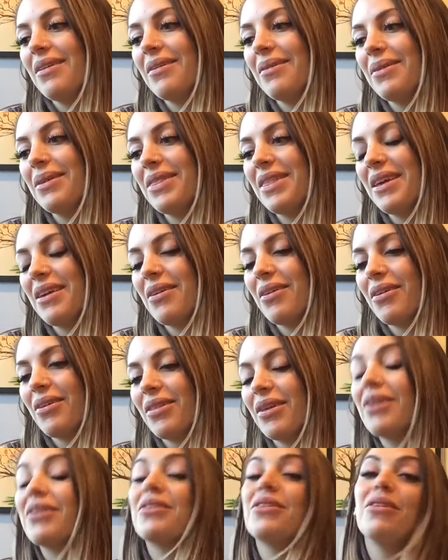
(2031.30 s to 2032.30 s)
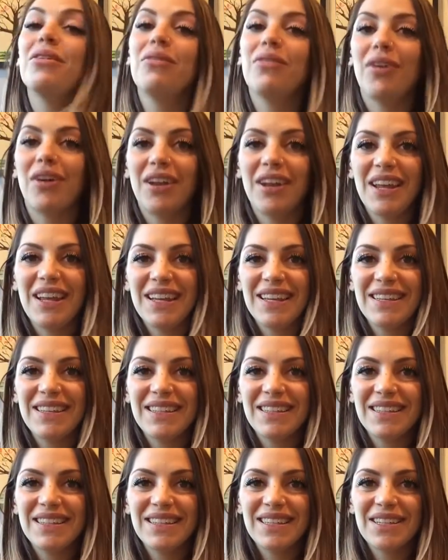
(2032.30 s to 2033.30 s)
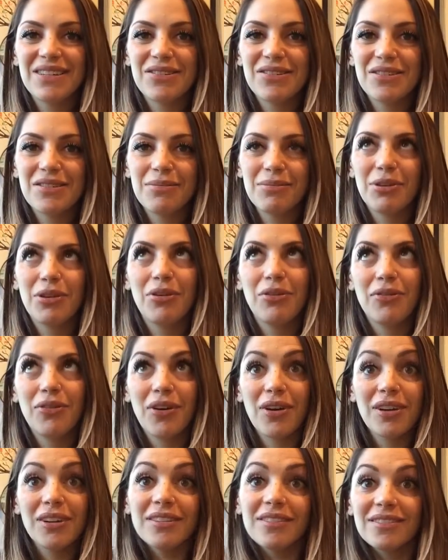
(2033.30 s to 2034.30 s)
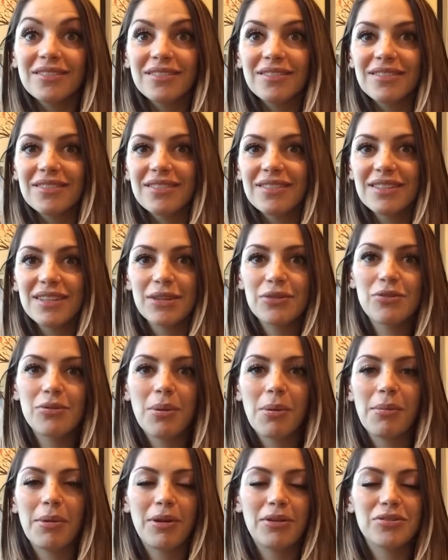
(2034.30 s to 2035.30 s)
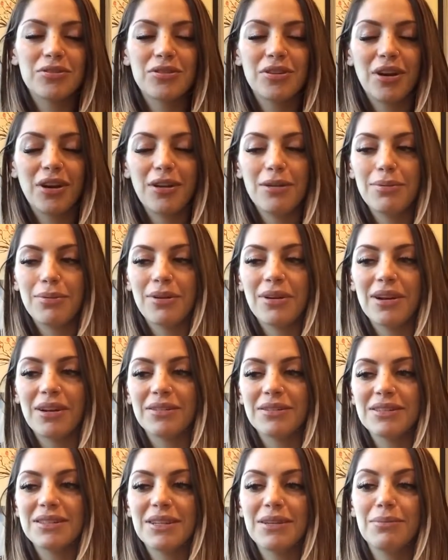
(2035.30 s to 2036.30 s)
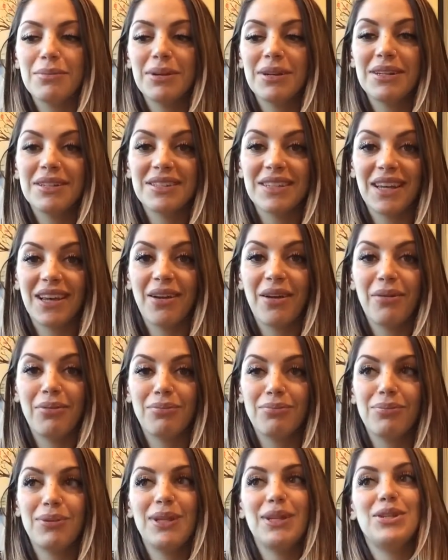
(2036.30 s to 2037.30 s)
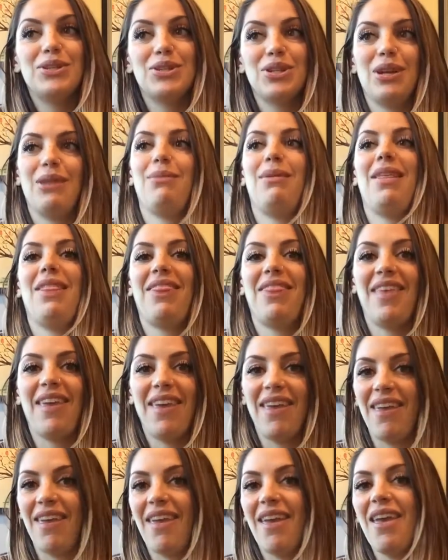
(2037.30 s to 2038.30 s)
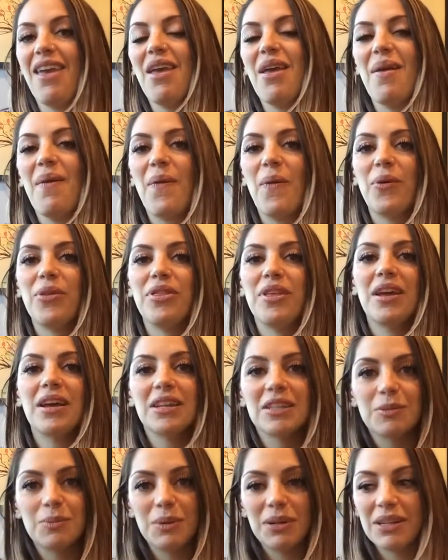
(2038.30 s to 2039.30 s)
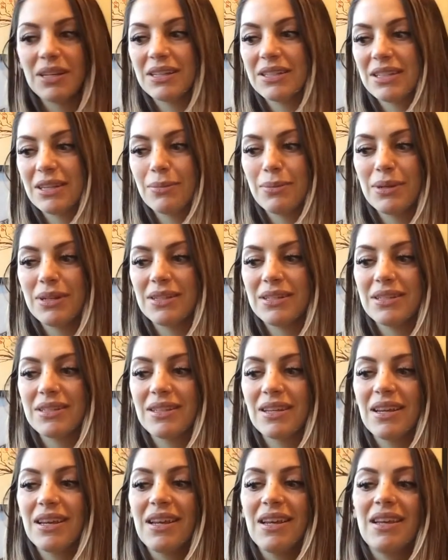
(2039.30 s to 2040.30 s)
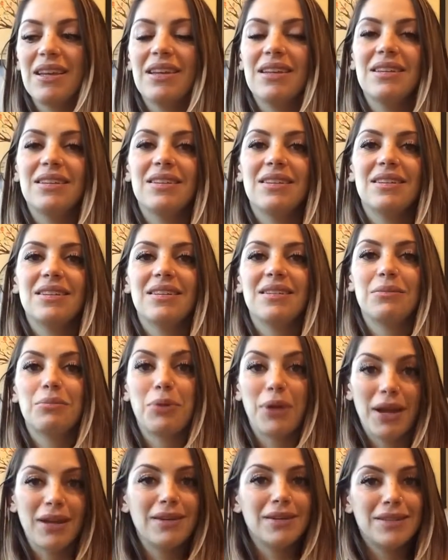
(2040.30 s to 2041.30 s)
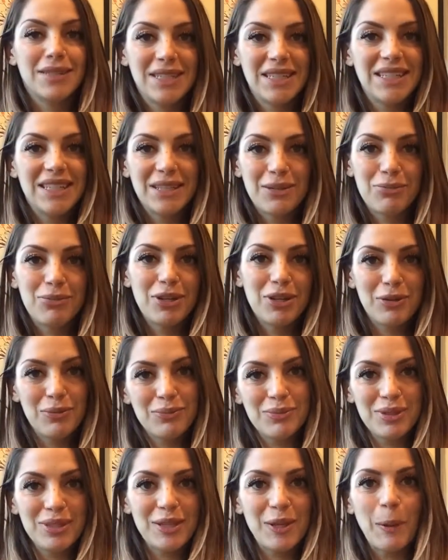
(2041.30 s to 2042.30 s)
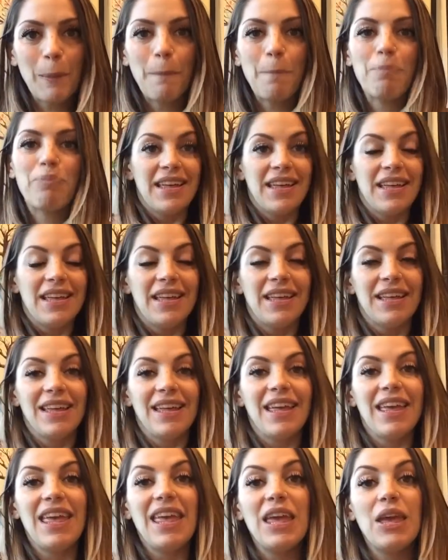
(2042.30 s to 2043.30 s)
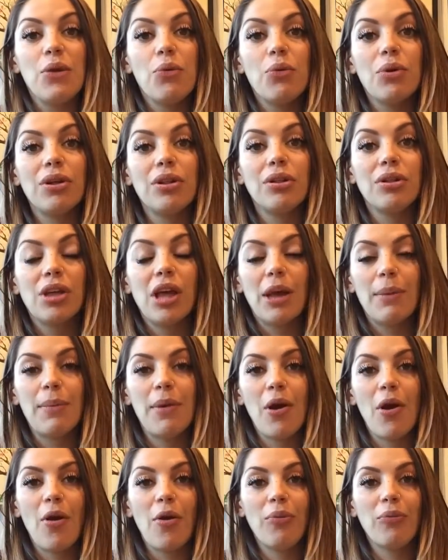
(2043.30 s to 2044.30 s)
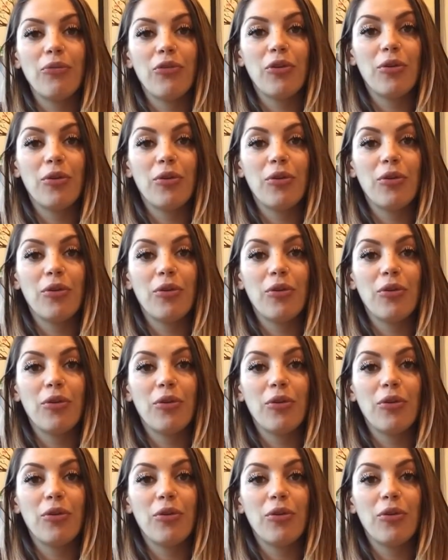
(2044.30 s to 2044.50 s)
what they call Cuvade syndrome, I'm not sure how you pronounce it, but it's like a legitimate thing. When the husband exhibits pregnancy symptoms, he will come home